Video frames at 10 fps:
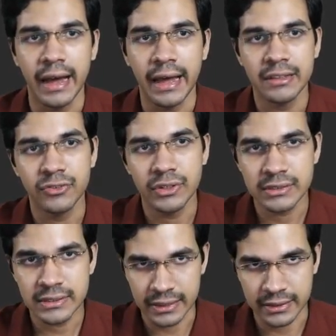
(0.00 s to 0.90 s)
And the
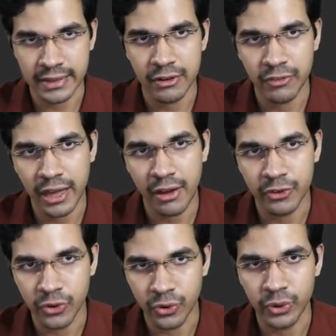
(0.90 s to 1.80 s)
first thing that we have
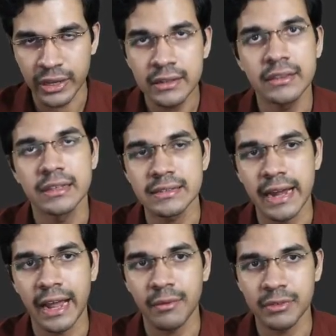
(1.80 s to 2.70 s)
to do in this
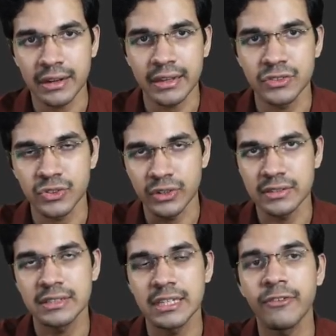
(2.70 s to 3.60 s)
adapter is to
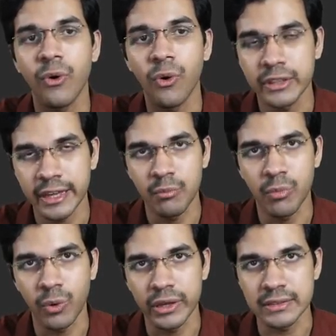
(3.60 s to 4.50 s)
receive all the
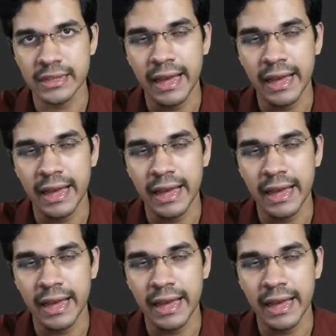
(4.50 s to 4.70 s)
employees,